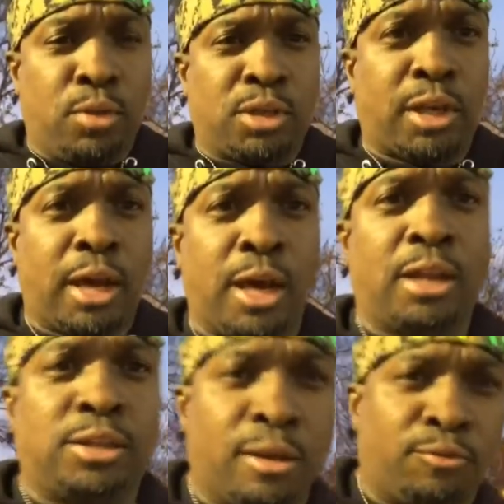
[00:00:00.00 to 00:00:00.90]

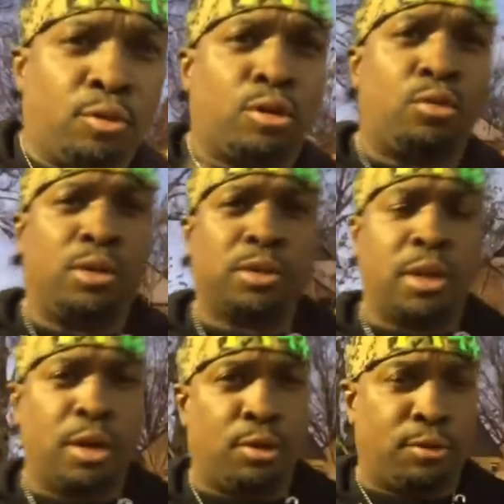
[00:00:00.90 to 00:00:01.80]
scattered to the four corners of
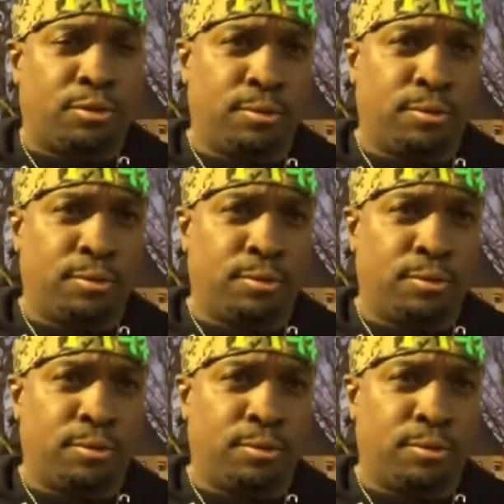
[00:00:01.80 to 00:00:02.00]
the earth.